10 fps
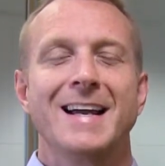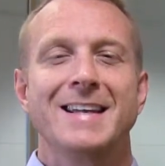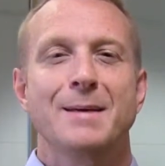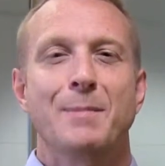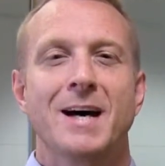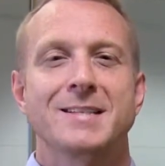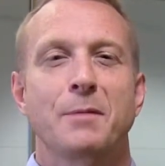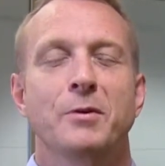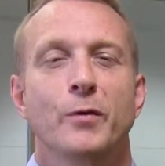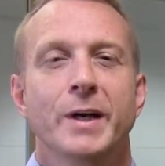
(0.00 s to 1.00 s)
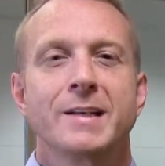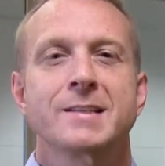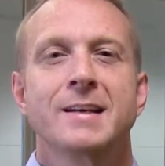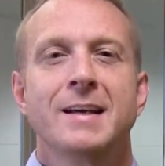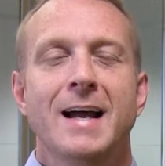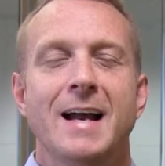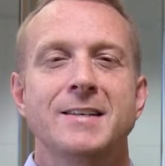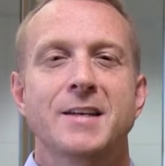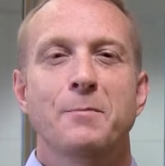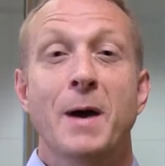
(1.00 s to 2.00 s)
in the past couple of weeks,
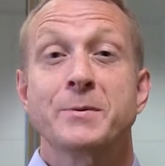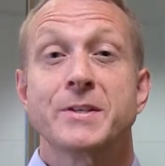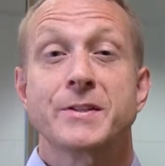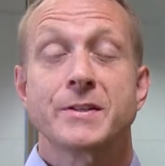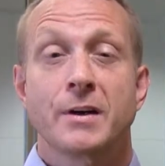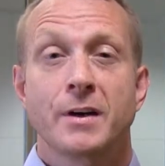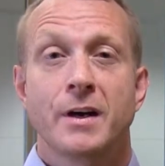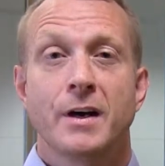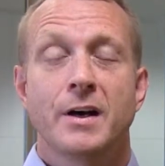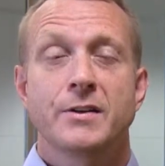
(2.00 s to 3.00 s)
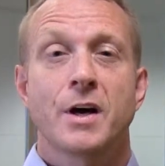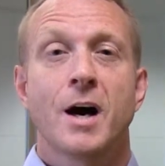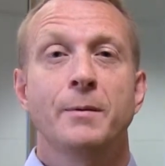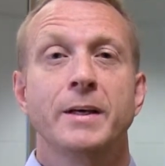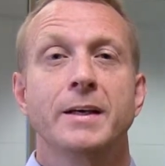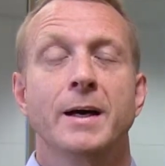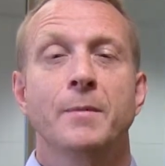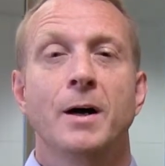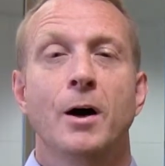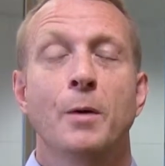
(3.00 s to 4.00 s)
and so perhaps this is a timely
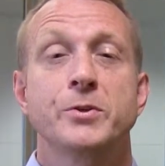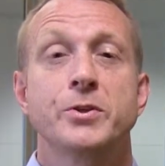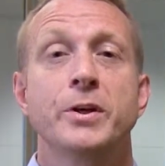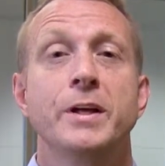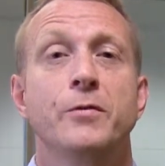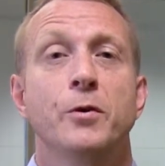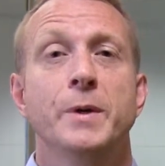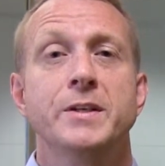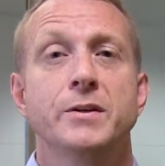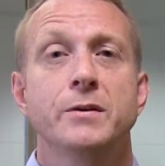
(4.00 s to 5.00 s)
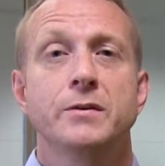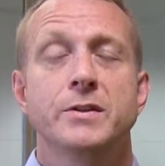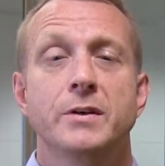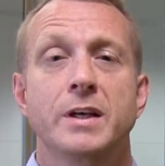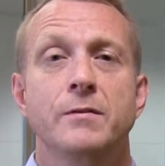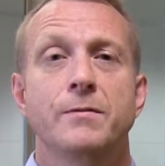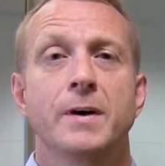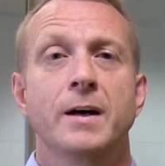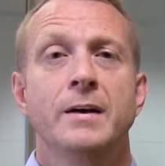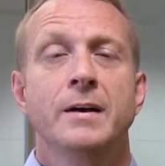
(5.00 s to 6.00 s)
opportunity for me to give
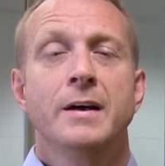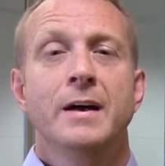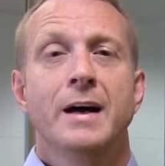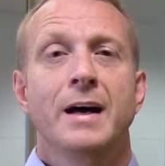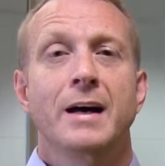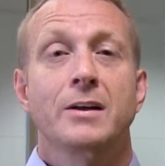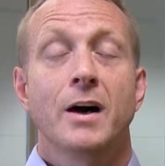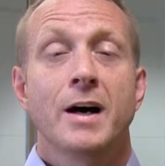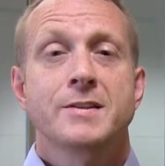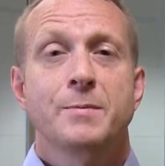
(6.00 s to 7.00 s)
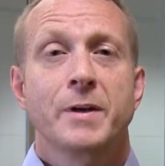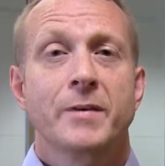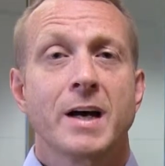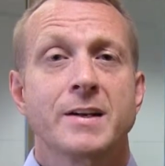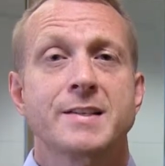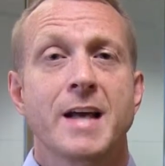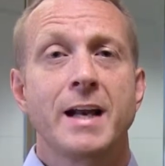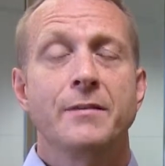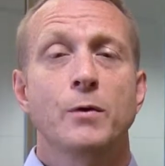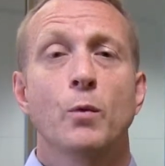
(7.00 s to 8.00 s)
clients a bit of an
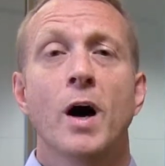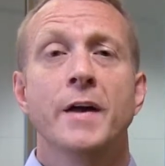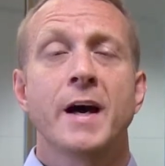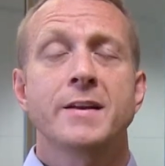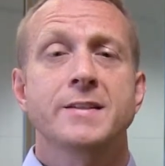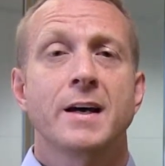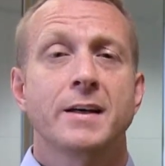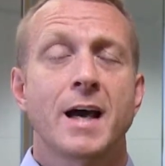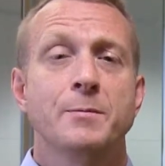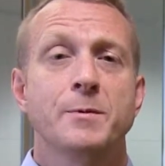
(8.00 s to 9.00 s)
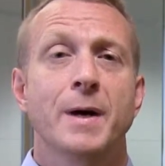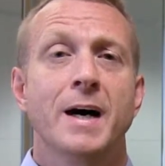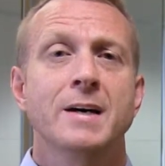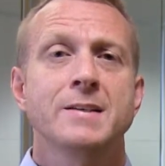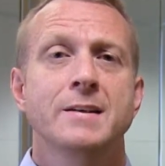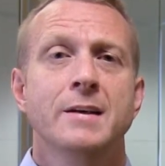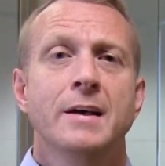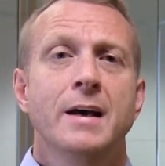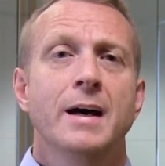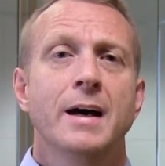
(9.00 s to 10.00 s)
understanding for why that came to
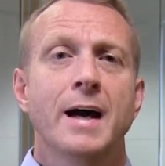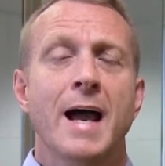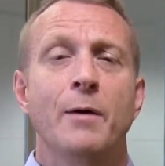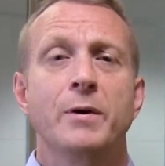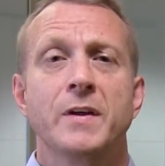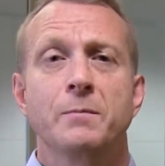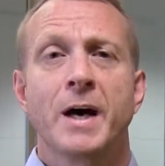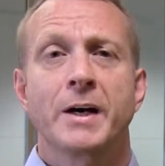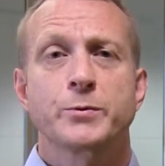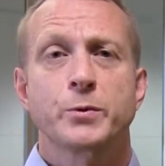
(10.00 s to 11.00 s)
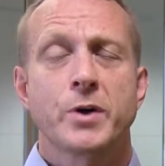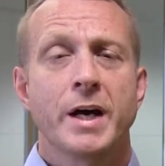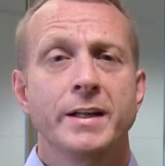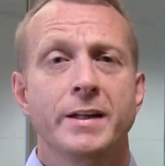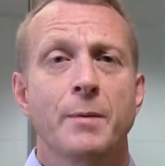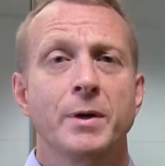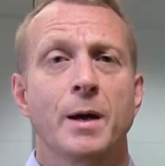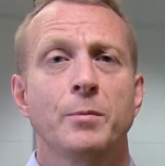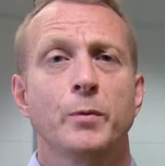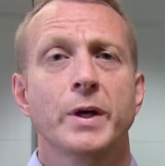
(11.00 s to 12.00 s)
pass, how we think markets will trade in the coming couple of